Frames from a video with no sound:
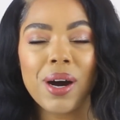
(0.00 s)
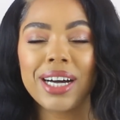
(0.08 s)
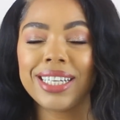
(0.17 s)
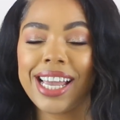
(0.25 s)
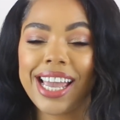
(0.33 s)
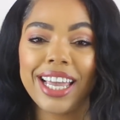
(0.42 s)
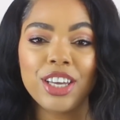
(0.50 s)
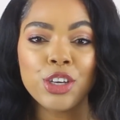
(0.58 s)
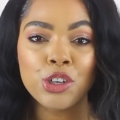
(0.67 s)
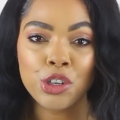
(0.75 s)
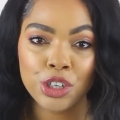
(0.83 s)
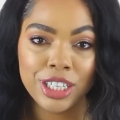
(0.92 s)
but a
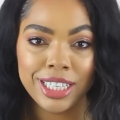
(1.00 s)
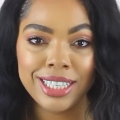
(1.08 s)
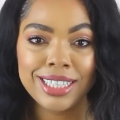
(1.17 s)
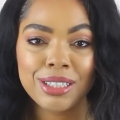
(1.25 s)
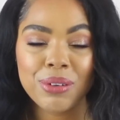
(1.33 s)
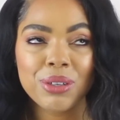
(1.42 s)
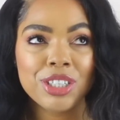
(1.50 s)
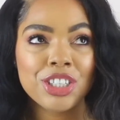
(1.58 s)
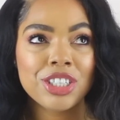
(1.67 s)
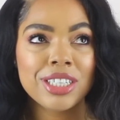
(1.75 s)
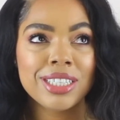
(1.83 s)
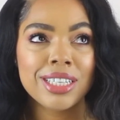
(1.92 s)
goodie. This
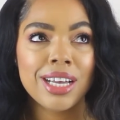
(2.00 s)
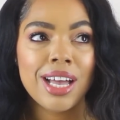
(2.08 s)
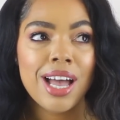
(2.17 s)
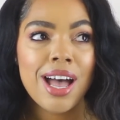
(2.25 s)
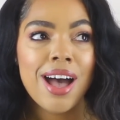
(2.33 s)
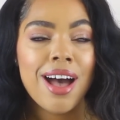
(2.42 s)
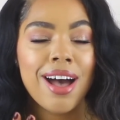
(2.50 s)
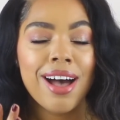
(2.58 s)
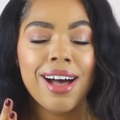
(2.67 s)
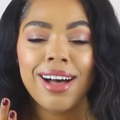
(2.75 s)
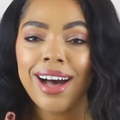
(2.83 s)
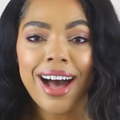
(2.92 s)
foundation
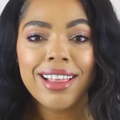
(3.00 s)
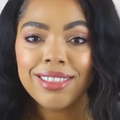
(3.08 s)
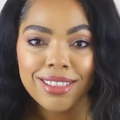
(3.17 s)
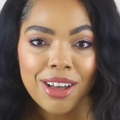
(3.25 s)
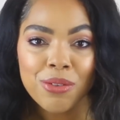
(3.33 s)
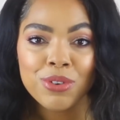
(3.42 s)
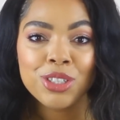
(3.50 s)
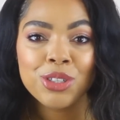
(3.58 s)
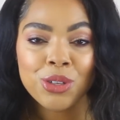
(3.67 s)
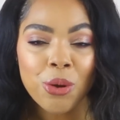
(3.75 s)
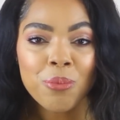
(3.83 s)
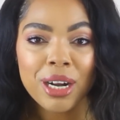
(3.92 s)
I love
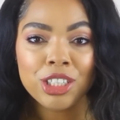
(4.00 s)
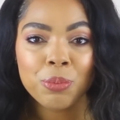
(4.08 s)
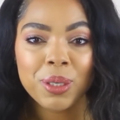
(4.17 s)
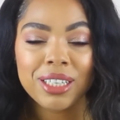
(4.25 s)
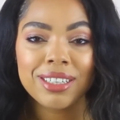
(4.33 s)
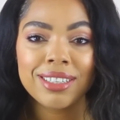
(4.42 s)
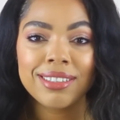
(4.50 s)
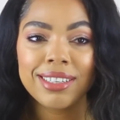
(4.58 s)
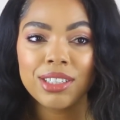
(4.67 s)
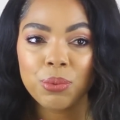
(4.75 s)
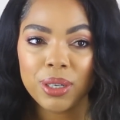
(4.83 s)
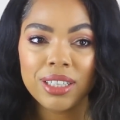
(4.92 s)
so much because
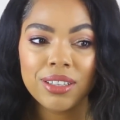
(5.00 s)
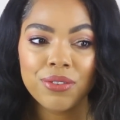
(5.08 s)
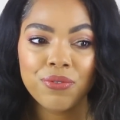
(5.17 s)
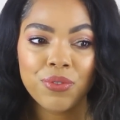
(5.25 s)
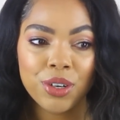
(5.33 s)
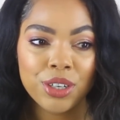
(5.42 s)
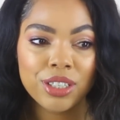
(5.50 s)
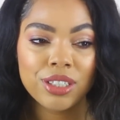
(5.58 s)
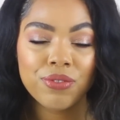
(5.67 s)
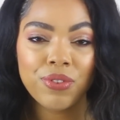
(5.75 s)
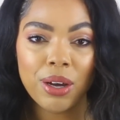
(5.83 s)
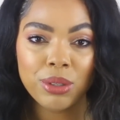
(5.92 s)
it's one of the
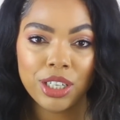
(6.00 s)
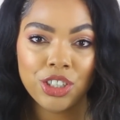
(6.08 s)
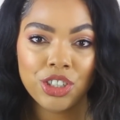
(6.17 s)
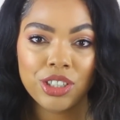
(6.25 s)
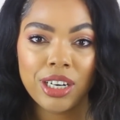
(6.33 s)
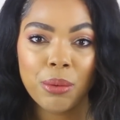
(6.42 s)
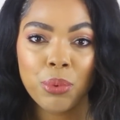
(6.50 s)
first foundations that I